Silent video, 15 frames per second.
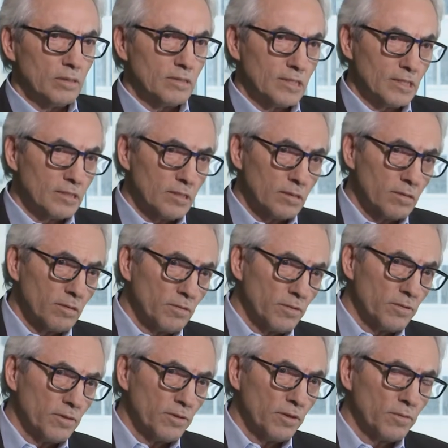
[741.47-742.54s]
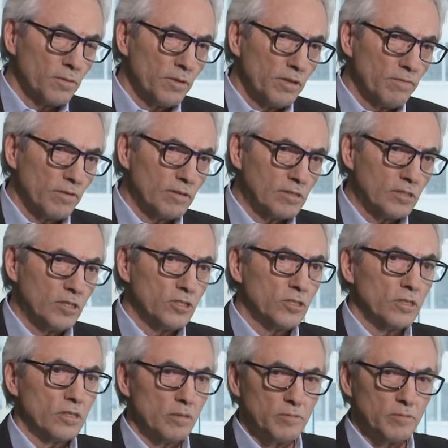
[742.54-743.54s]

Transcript: 633 First Nation